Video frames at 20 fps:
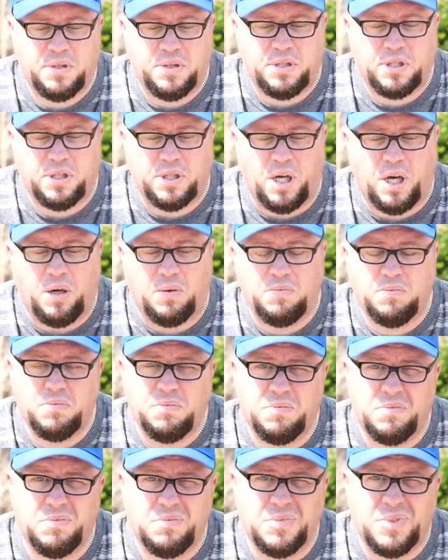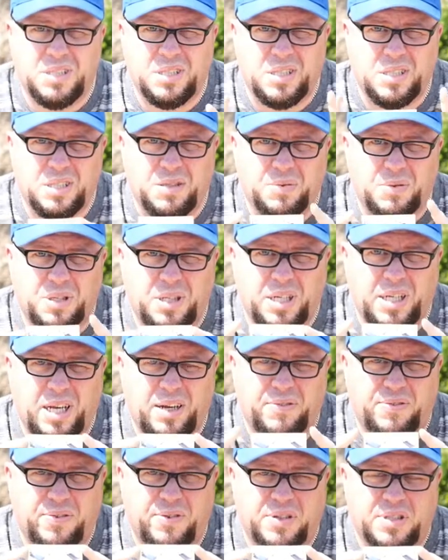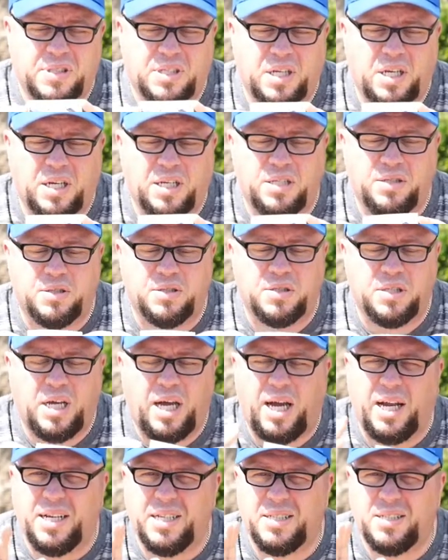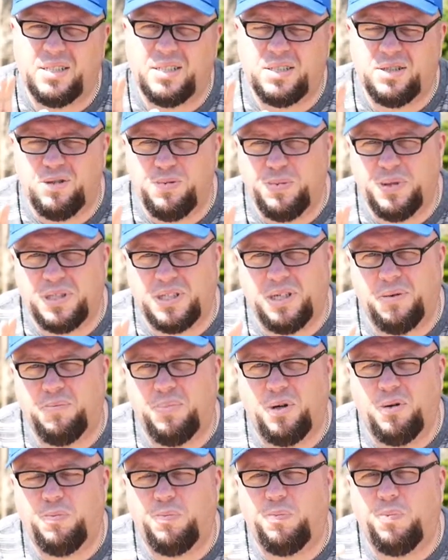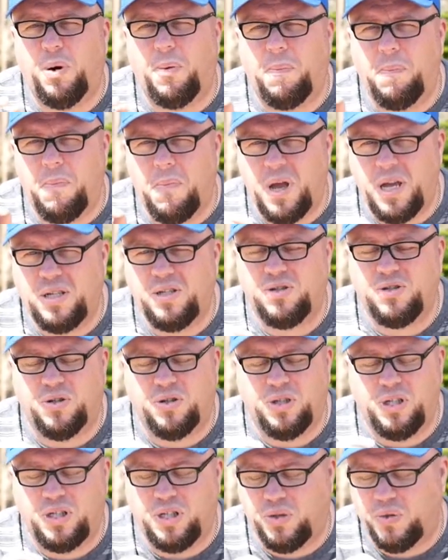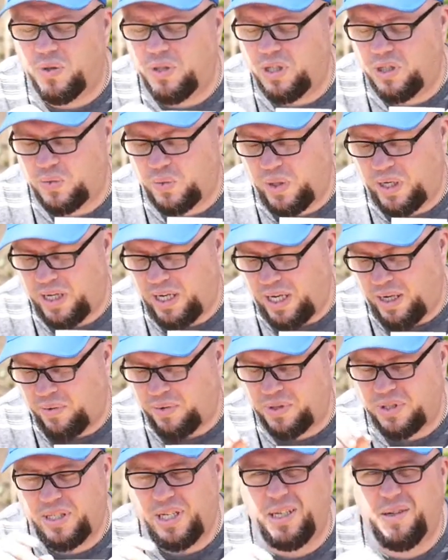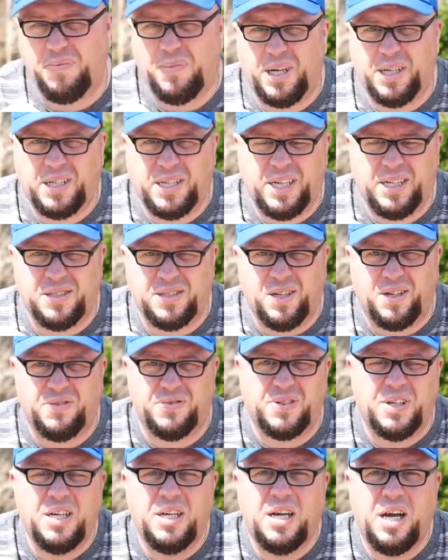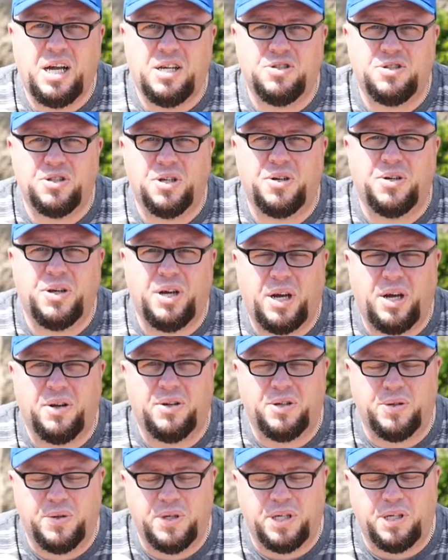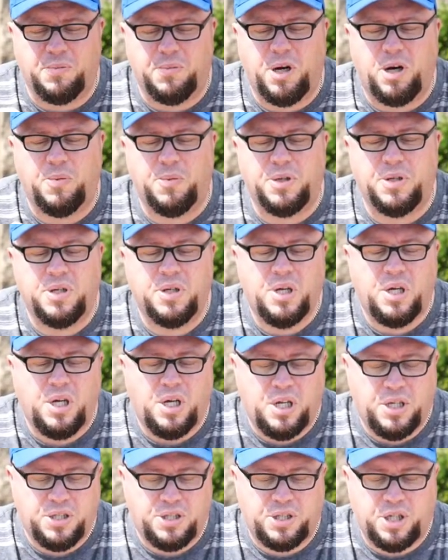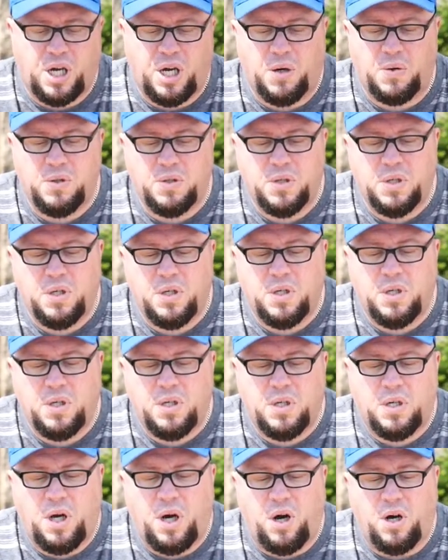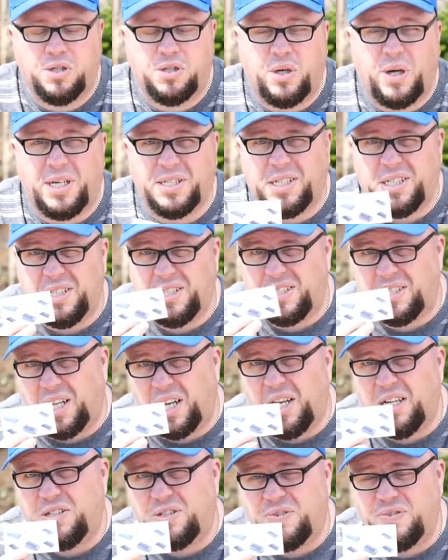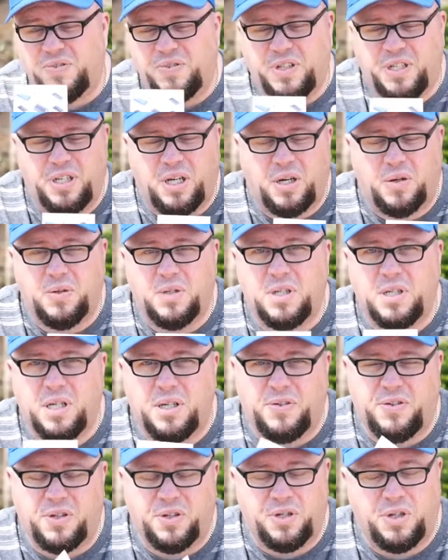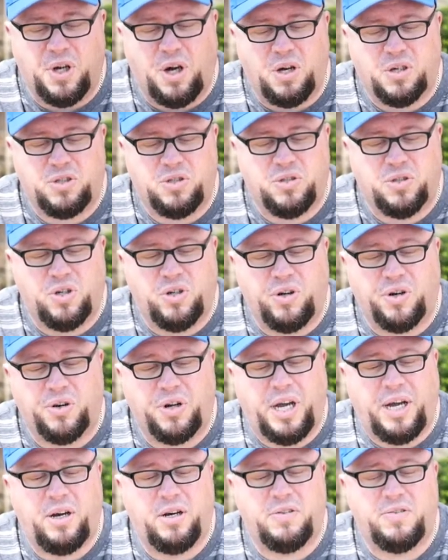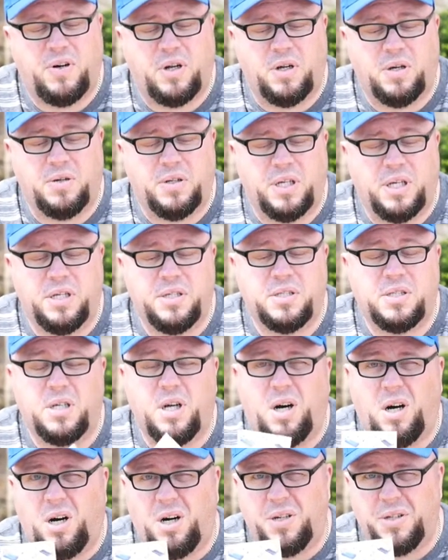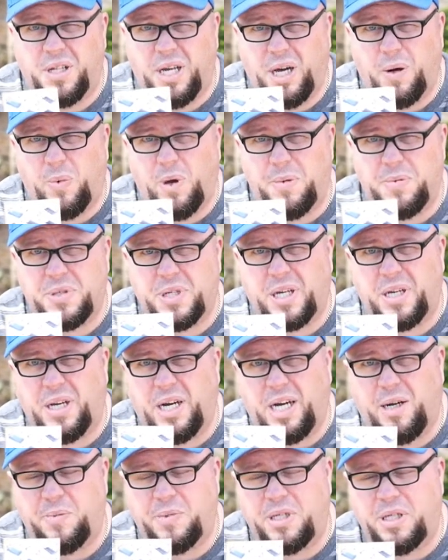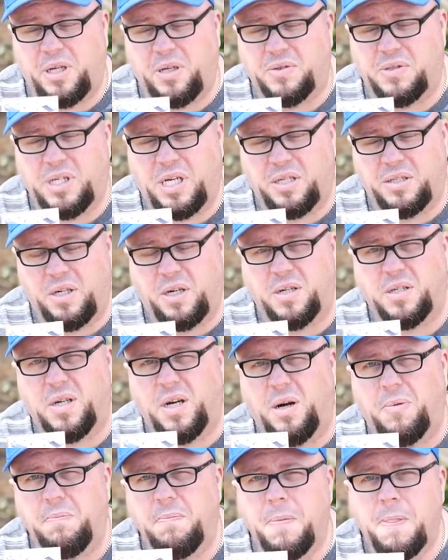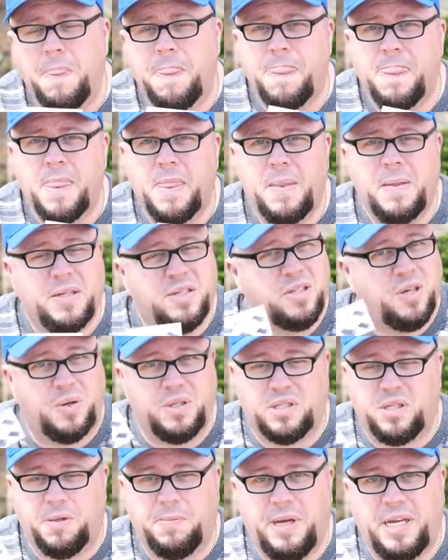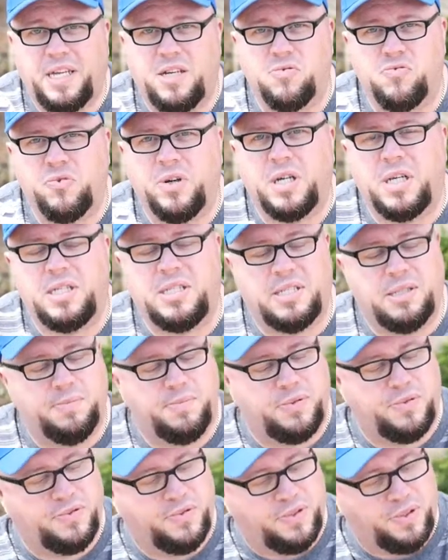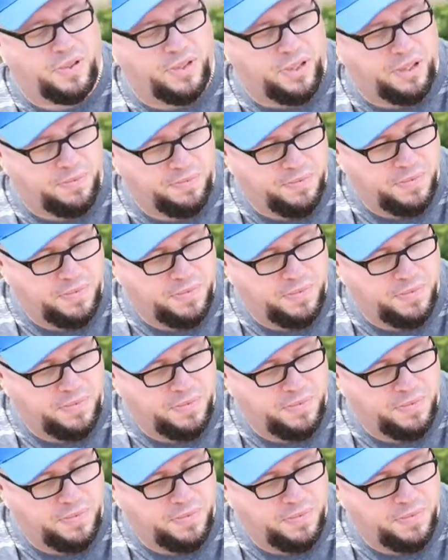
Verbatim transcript: So this is what you get for installation, and it's super simple, but make sure you do it this way. I will take case off and show you how to do it in a moment. So also has an installation video if you're not sure on how to follow this on their website, armadillo tech dot com. So it's going to make it really simple for you.